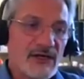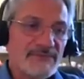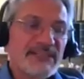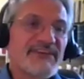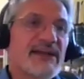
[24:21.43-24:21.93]

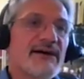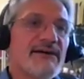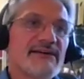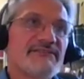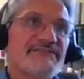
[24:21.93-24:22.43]
But there
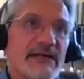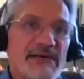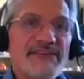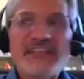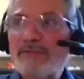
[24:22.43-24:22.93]
are
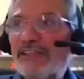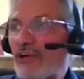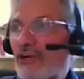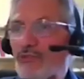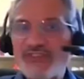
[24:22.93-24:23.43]
benefits, but there are
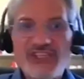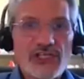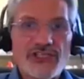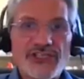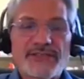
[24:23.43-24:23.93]
also
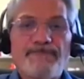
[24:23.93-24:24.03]
challenges.